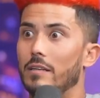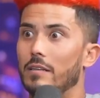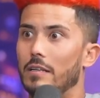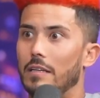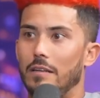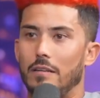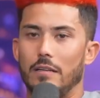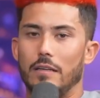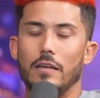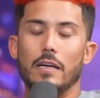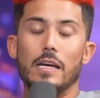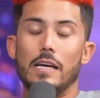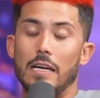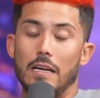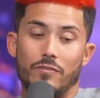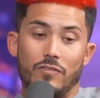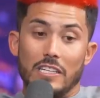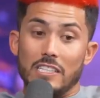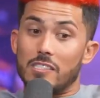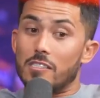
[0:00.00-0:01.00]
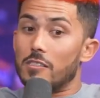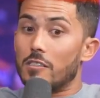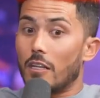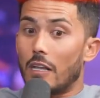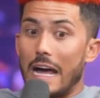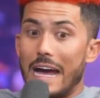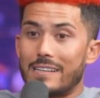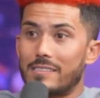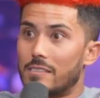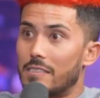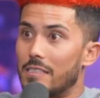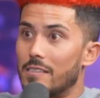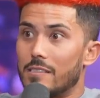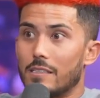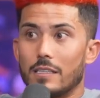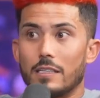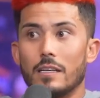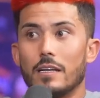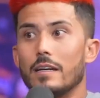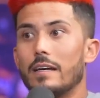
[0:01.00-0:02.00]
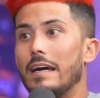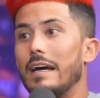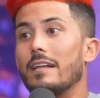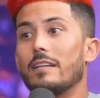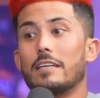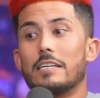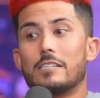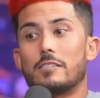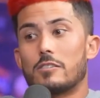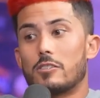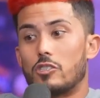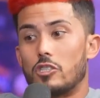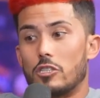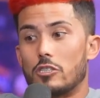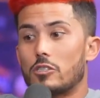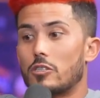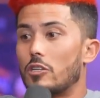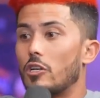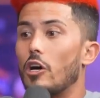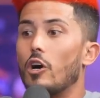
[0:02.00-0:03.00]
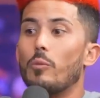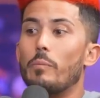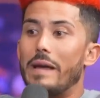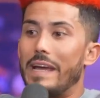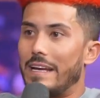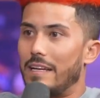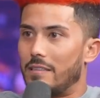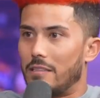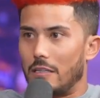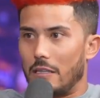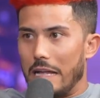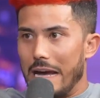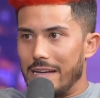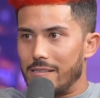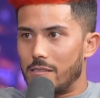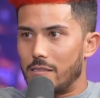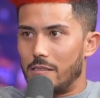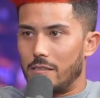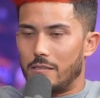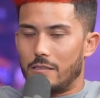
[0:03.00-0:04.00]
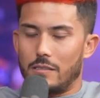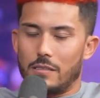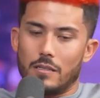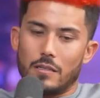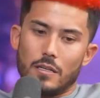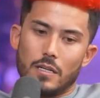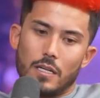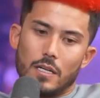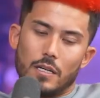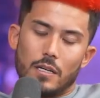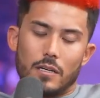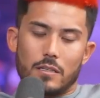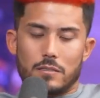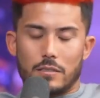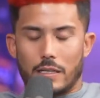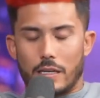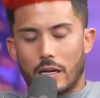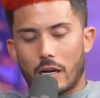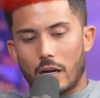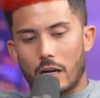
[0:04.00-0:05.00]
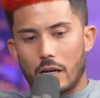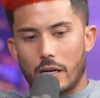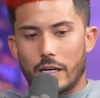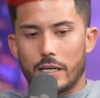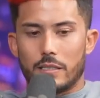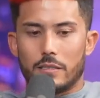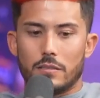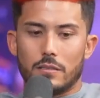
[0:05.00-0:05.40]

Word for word: And if this is the last season, at least just go make it the last season. I was like, all right.